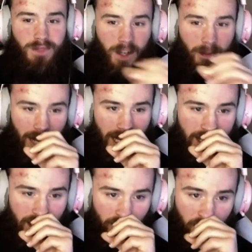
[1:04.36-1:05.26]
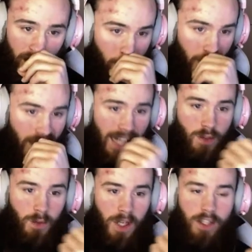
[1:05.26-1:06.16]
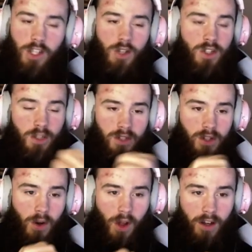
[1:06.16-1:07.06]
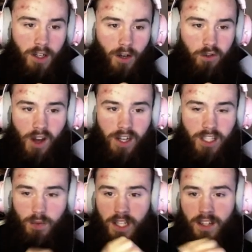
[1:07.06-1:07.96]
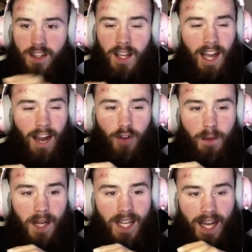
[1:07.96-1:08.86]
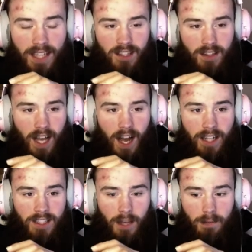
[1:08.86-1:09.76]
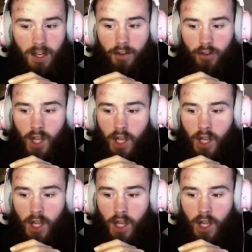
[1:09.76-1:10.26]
their main living, but that's when YouTube's no longer fun, is when everybody has this concept of,